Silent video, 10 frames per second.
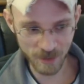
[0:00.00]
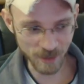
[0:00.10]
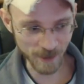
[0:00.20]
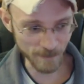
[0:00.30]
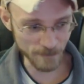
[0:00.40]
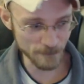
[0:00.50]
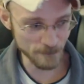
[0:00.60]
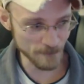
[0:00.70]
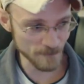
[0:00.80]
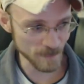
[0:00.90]
The
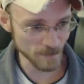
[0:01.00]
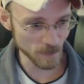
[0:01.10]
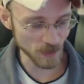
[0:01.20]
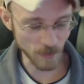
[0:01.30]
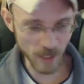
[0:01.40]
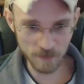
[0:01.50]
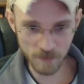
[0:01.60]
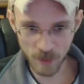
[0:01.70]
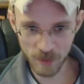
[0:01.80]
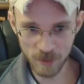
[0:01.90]

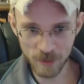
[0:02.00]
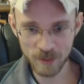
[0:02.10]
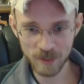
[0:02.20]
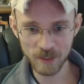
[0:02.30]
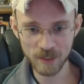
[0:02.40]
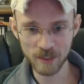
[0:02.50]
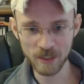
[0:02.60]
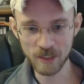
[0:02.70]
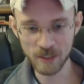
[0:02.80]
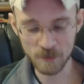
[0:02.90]
main villain
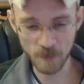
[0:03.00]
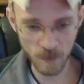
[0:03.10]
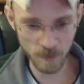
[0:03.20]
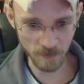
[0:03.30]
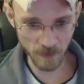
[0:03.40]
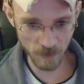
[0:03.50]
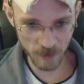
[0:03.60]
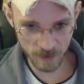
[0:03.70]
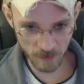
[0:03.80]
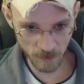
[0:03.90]
is probably my
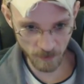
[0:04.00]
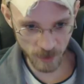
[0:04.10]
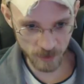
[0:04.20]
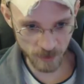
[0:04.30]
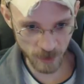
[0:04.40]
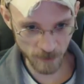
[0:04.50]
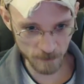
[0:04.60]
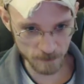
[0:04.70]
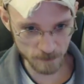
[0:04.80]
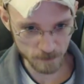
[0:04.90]
favorite. Let's see if I can find his name.